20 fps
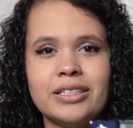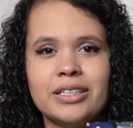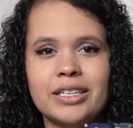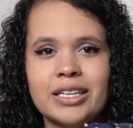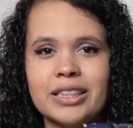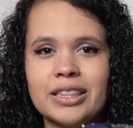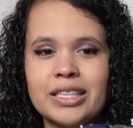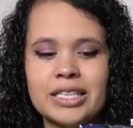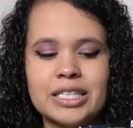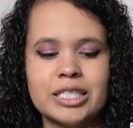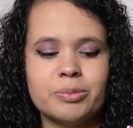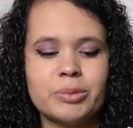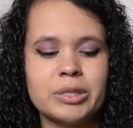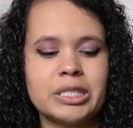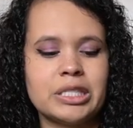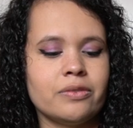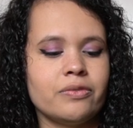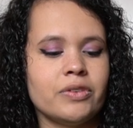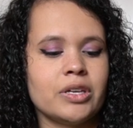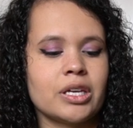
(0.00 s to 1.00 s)
get this
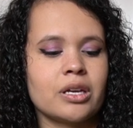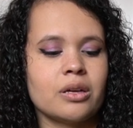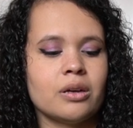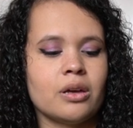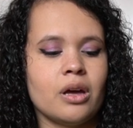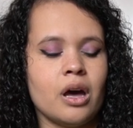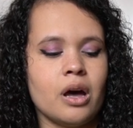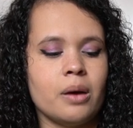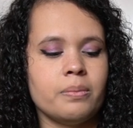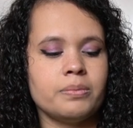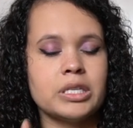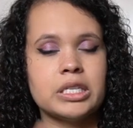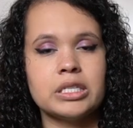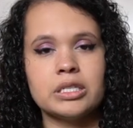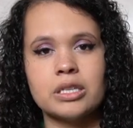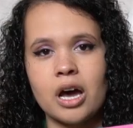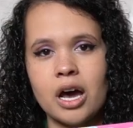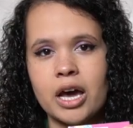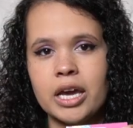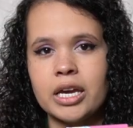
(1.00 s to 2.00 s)
specific um,
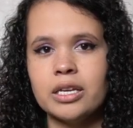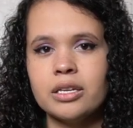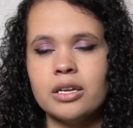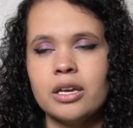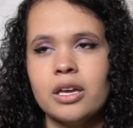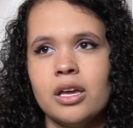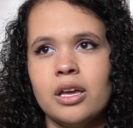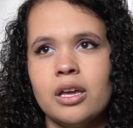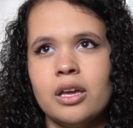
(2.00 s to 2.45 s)
design.